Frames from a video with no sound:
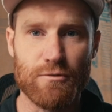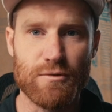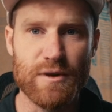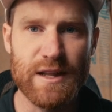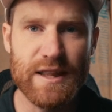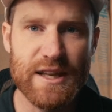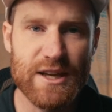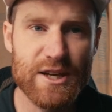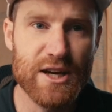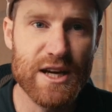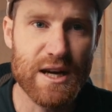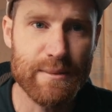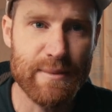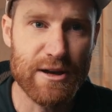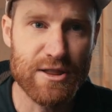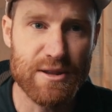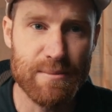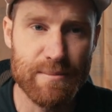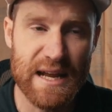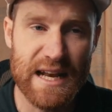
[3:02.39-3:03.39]
really good
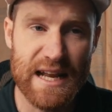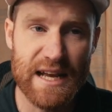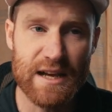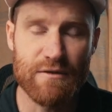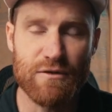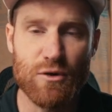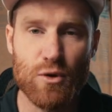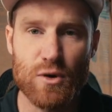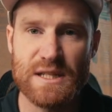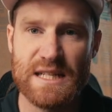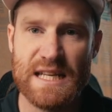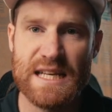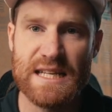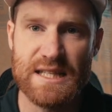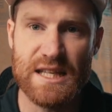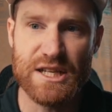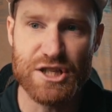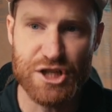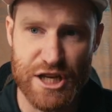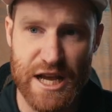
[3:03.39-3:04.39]
about the meeting. Of course, he's
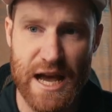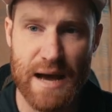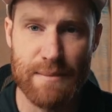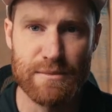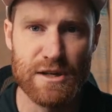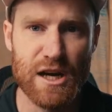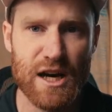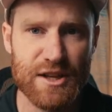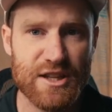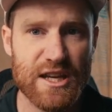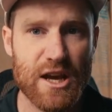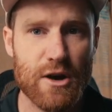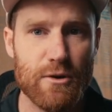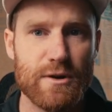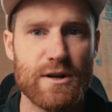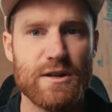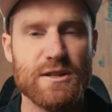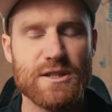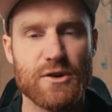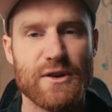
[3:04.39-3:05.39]
the GM, not the
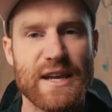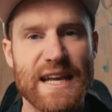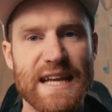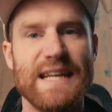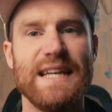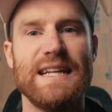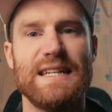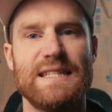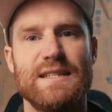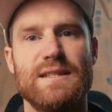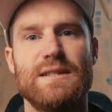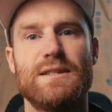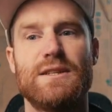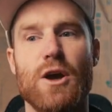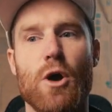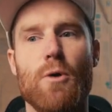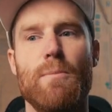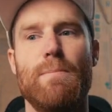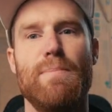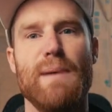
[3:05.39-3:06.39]
owner, so he needed to
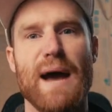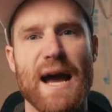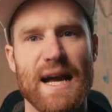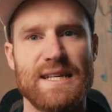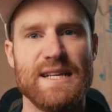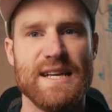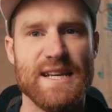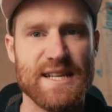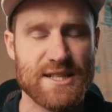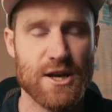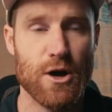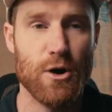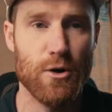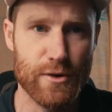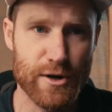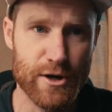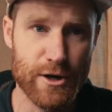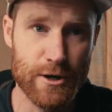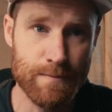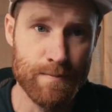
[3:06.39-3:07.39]
go back to his
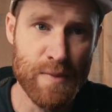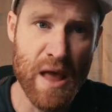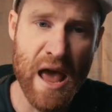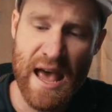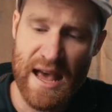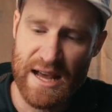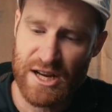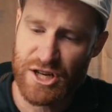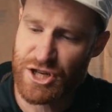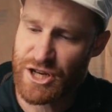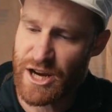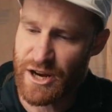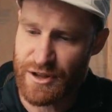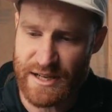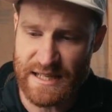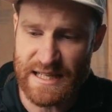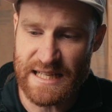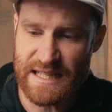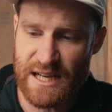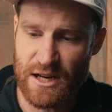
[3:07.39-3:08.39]
owner, share
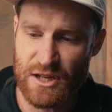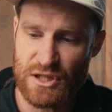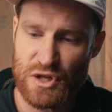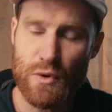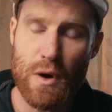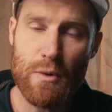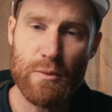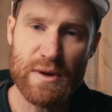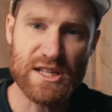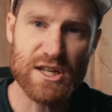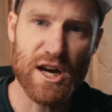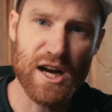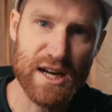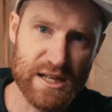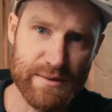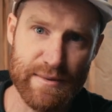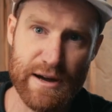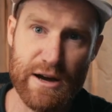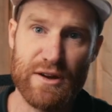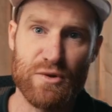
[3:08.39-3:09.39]
the details of what we
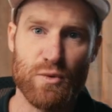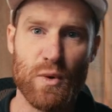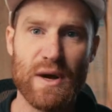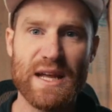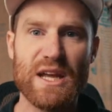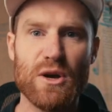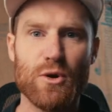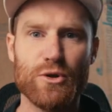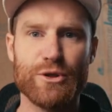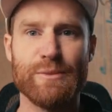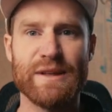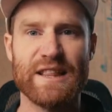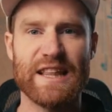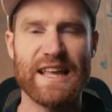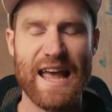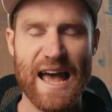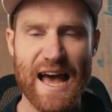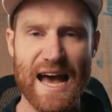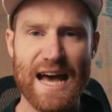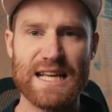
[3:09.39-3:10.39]
talked about. And what he
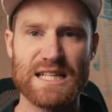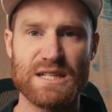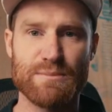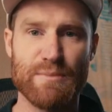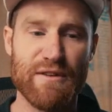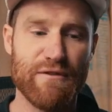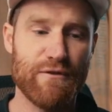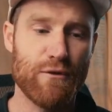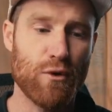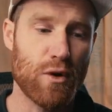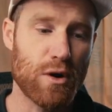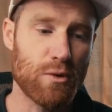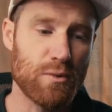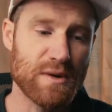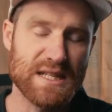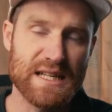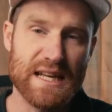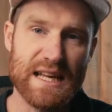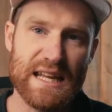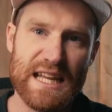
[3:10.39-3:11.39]
ultimately asked me for
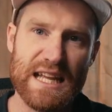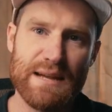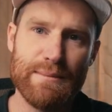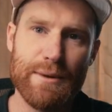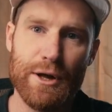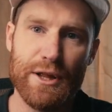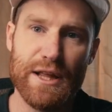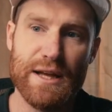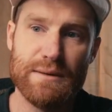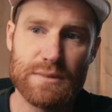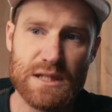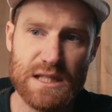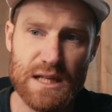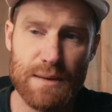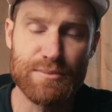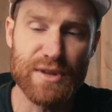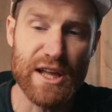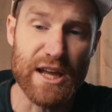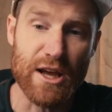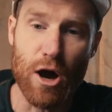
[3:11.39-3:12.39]
was to email him
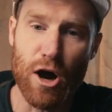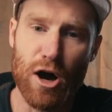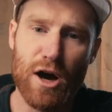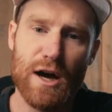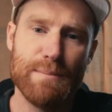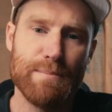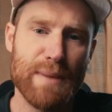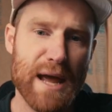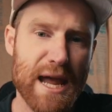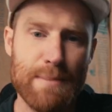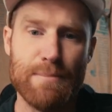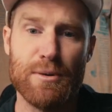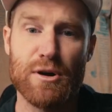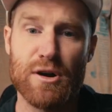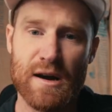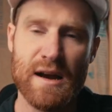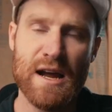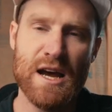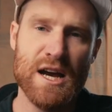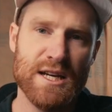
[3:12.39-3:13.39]
something on
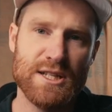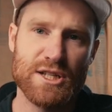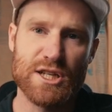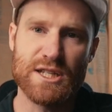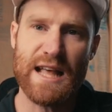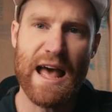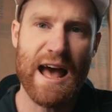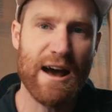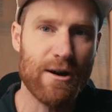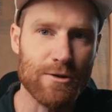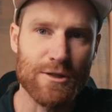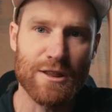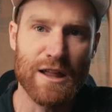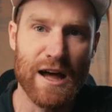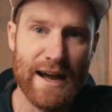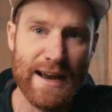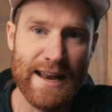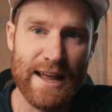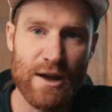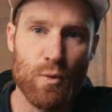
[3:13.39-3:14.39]
paper, just
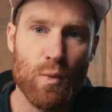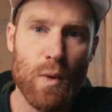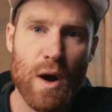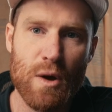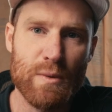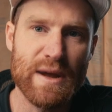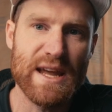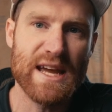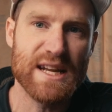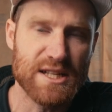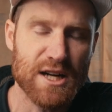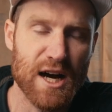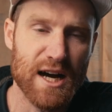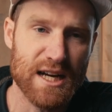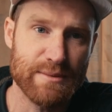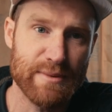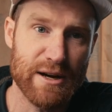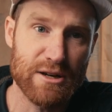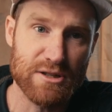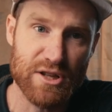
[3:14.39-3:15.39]
outlining what we had
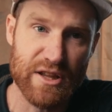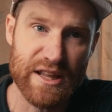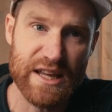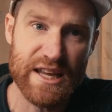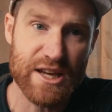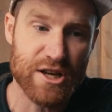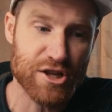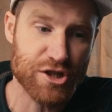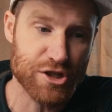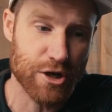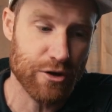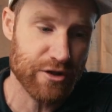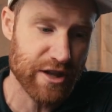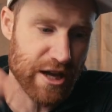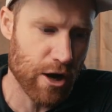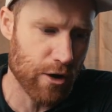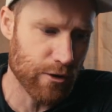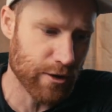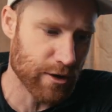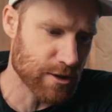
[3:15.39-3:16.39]
talked about so that he could show the
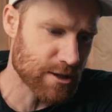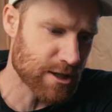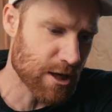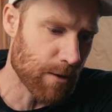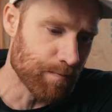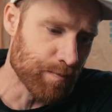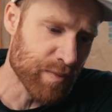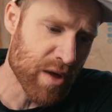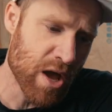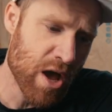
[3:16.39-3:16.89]
owner. So